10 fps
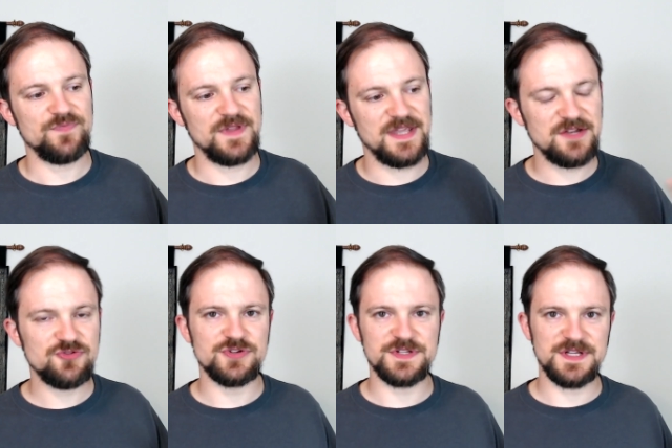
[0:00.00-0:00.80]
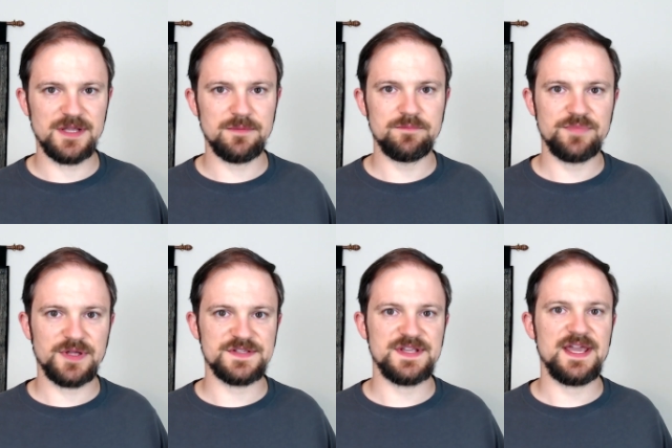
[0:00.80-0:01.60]
interesting
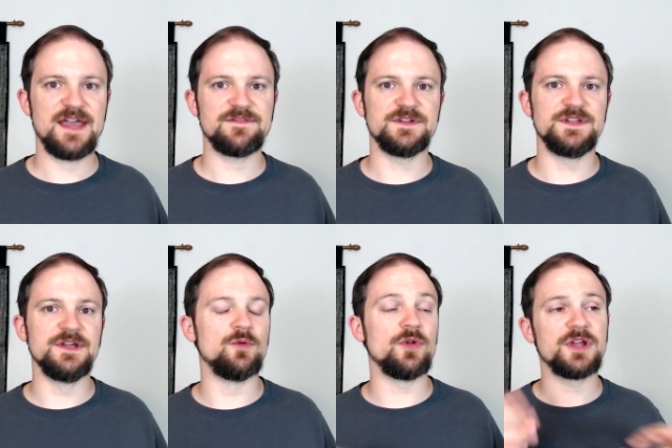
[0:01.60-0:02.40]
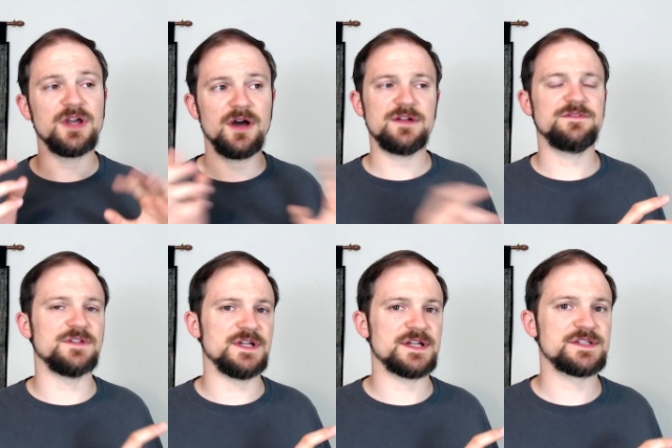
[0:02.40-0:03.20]
because they have to deal with
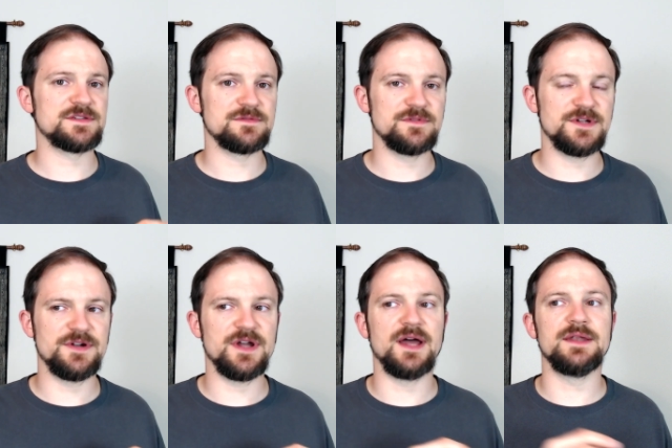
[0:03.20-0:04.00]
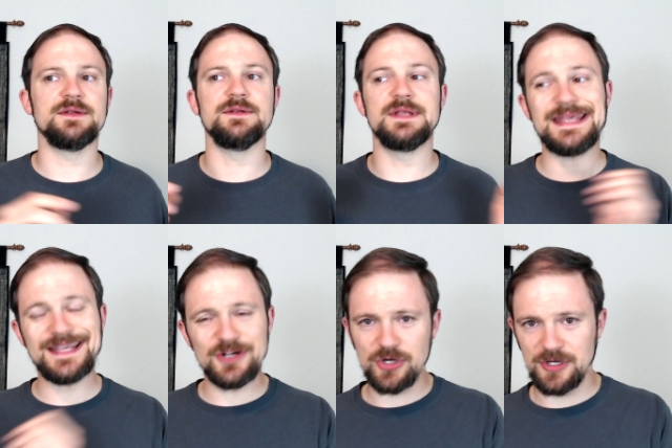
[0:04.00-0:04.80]
conflicts that are not
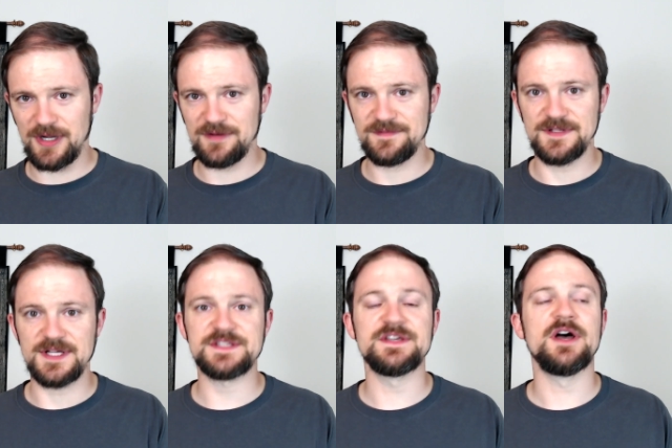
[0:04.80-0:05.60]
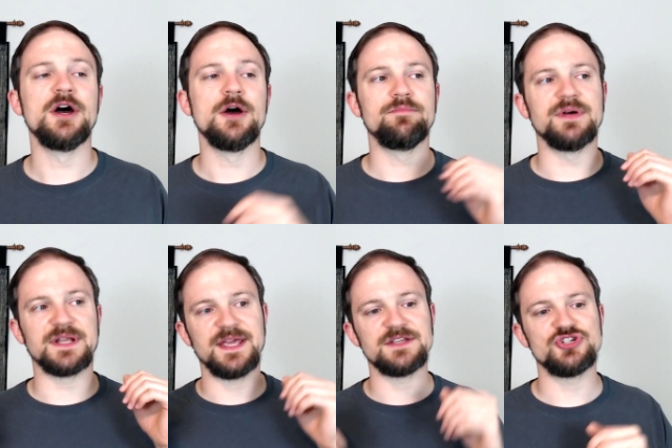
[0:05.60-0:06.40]
inner conflicts,
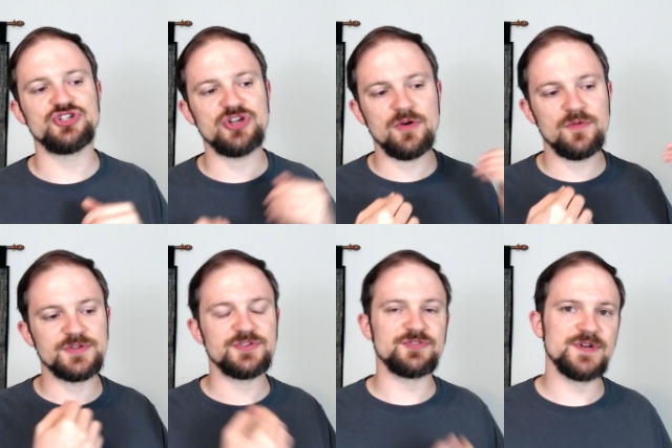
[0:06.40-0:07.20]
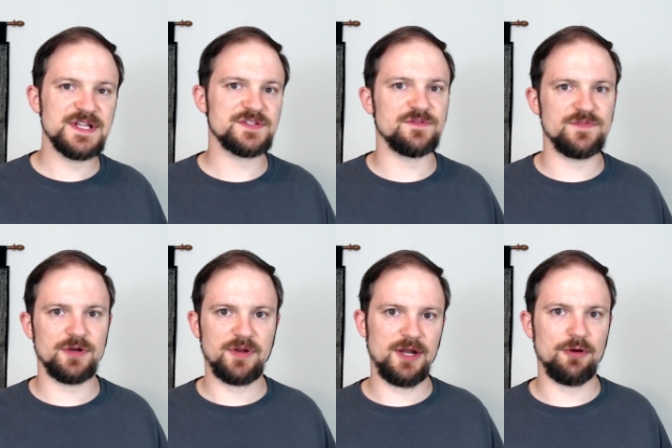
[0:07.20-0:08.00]
but can show the strengths of
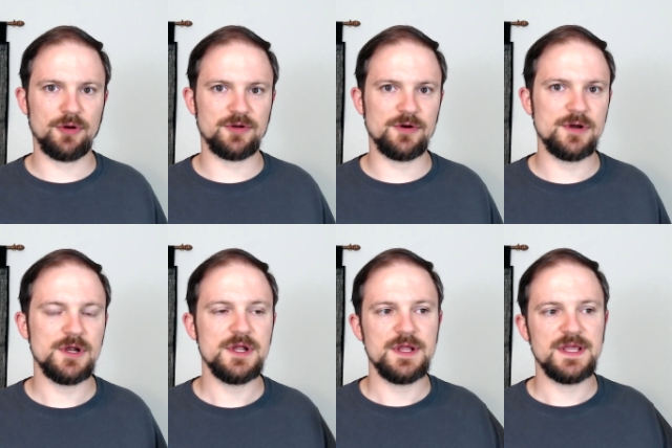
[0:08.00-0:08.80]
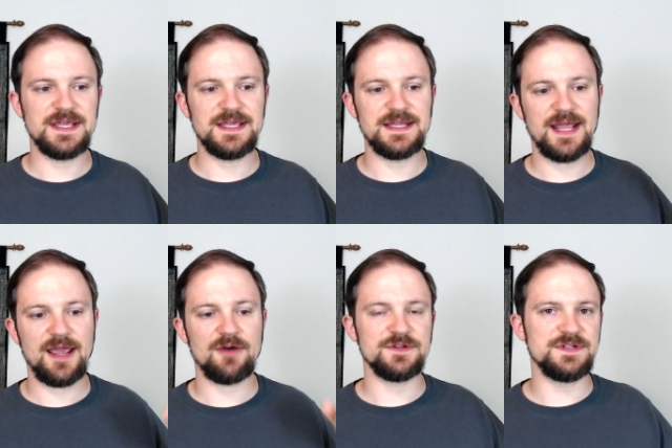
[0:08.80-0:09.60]
their character in
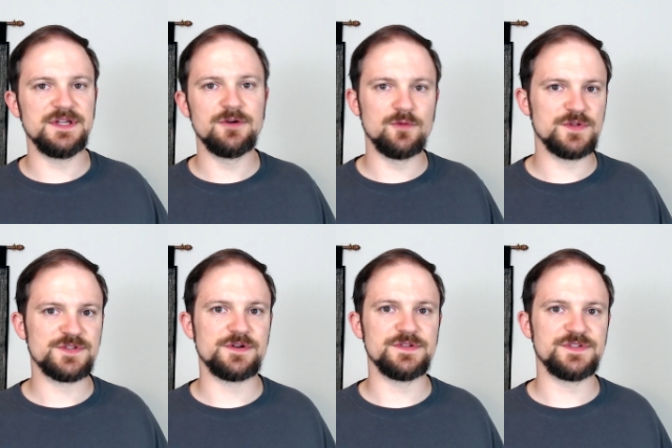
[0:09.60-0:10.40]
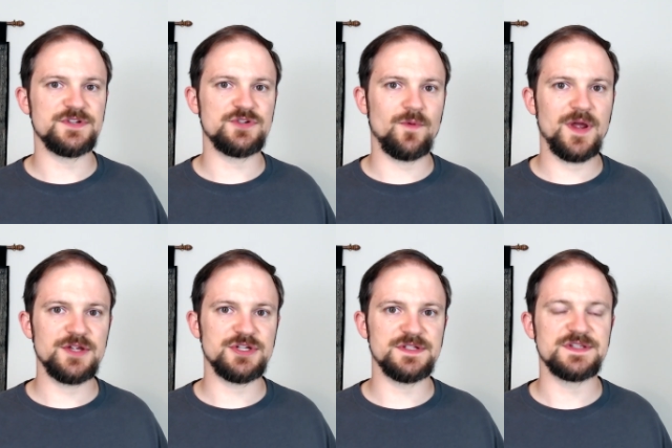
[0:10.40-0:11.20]
how to deal with certain
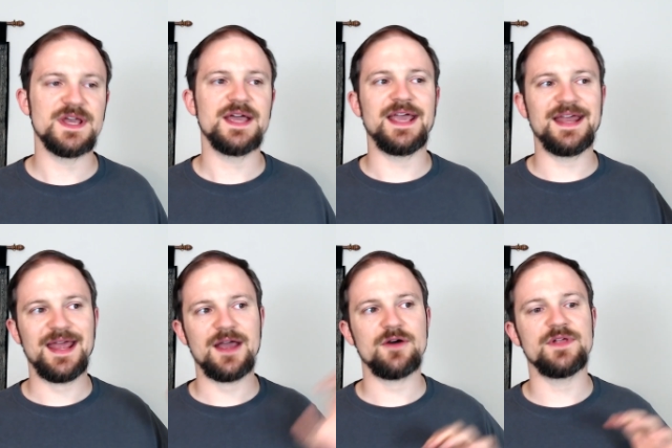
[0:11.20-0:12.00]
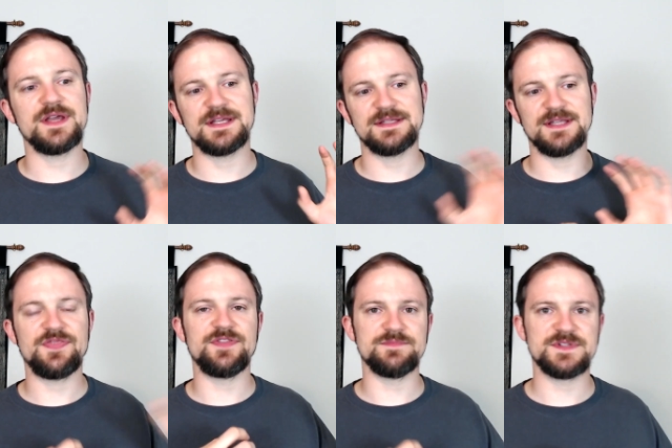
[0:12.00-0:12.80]
situations and how they can
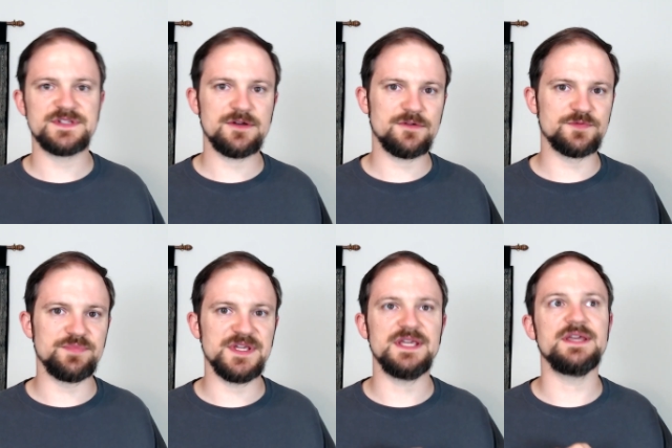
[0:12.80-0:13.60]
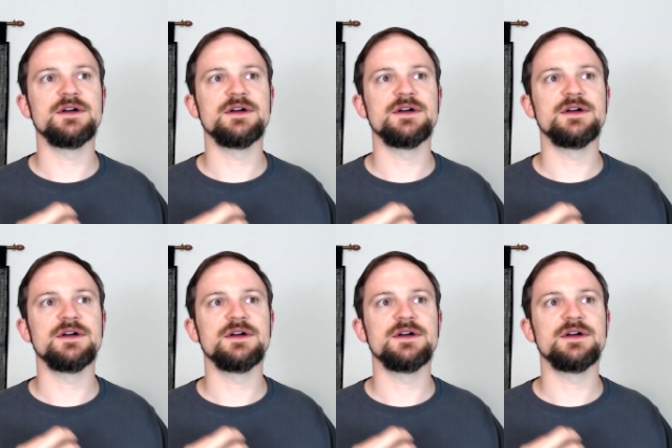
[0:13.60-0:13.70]
let themselves be